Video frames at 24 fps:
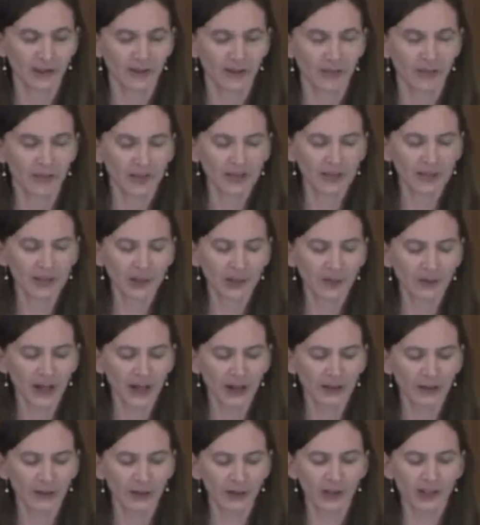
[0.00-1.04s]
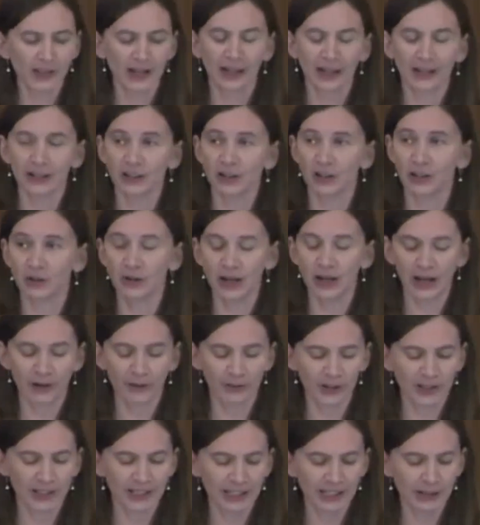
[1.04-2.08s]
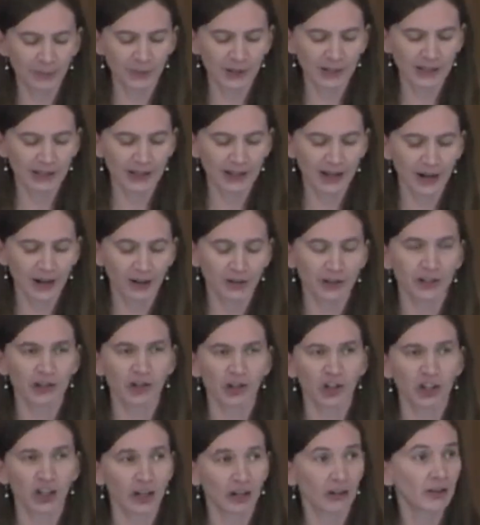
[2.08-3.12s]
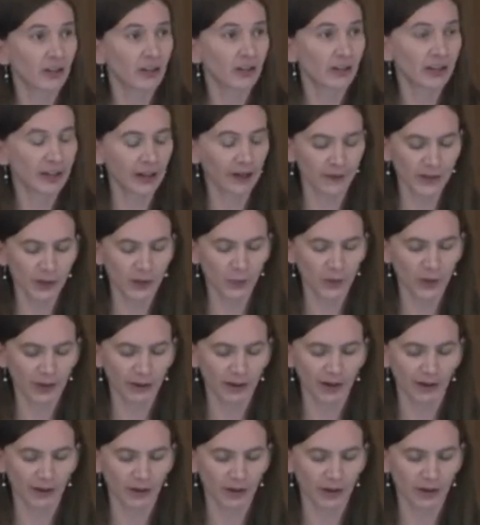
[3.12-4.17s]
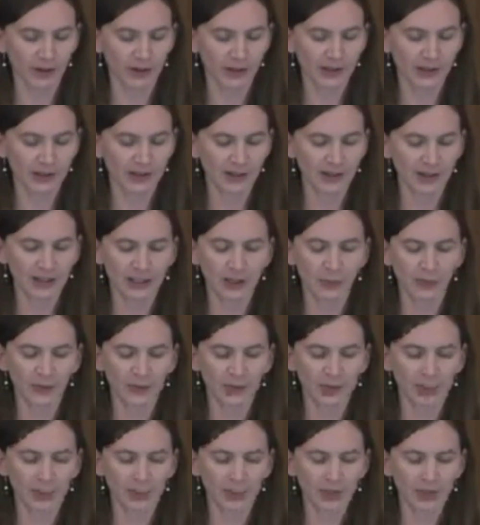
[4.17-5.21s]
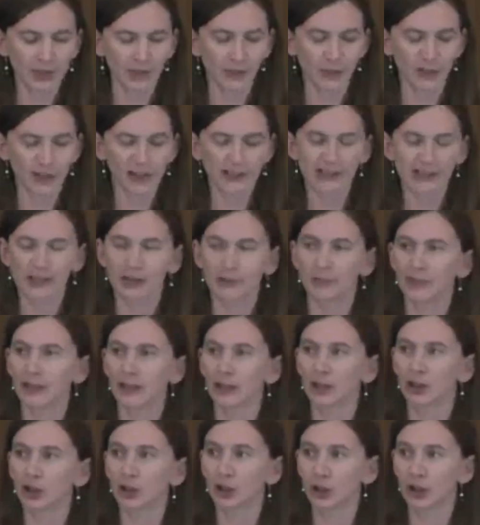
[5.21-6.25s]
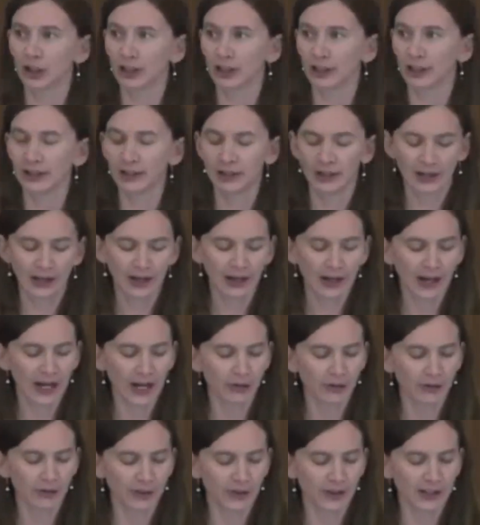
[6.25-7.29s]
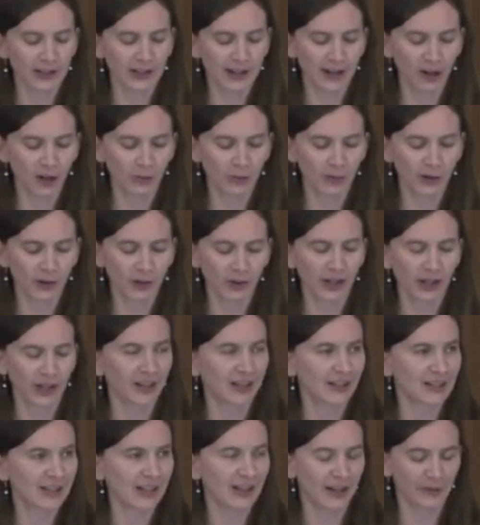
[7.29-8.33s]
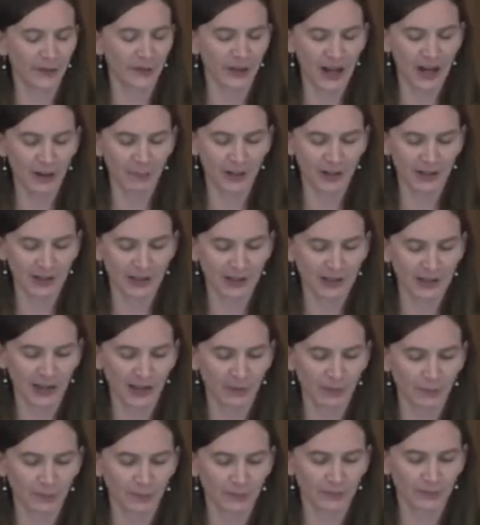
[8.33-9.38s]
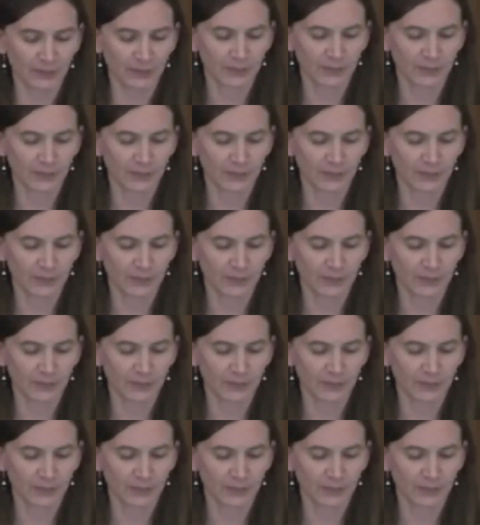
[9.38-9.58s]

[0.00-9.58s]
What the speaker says: Many survivors I know have a deep desire to share their gifts with others and to be able to bring something good out of the terrible things that have happened to them.